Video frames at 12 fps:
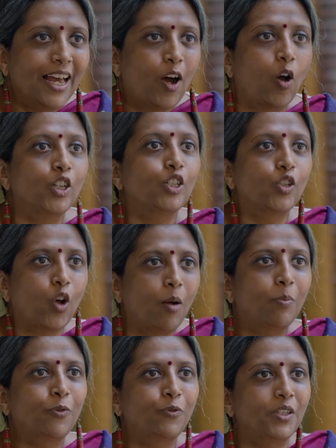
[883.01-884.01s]
On
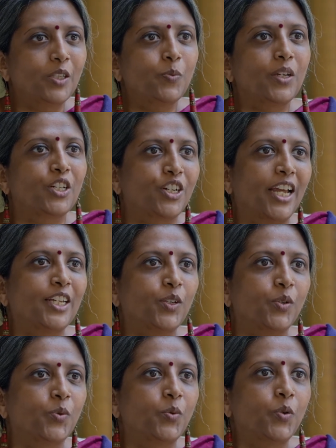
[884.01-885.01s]
top of this, we are trying to
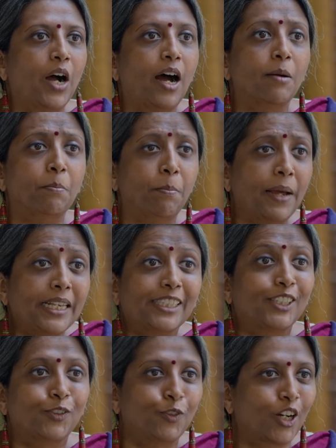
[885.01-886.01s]
do our
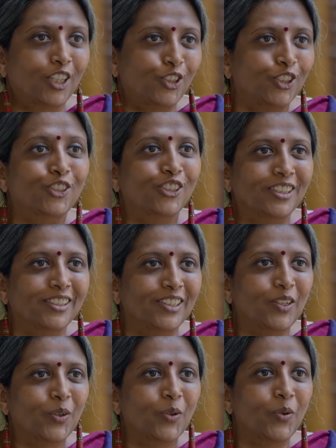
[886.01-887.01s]
best for our children,
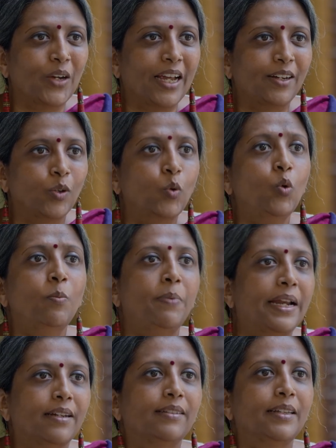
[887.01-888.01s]
and who
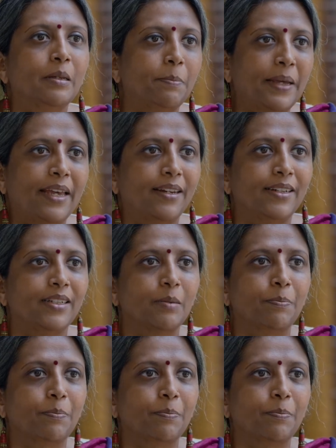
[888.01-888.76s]
better than a parent,